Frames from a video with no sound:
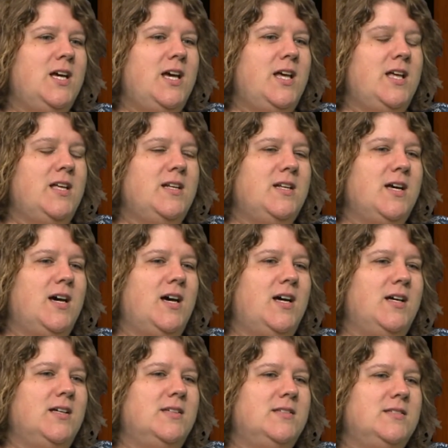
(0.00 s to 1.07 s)

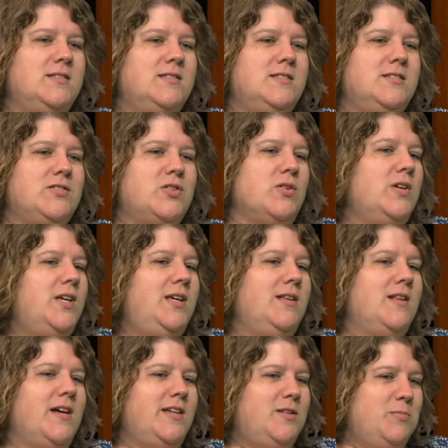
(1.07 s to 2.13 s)
And so he
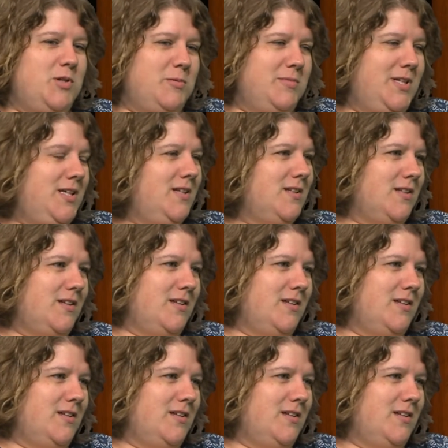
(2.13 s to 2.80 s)
liked me immediately,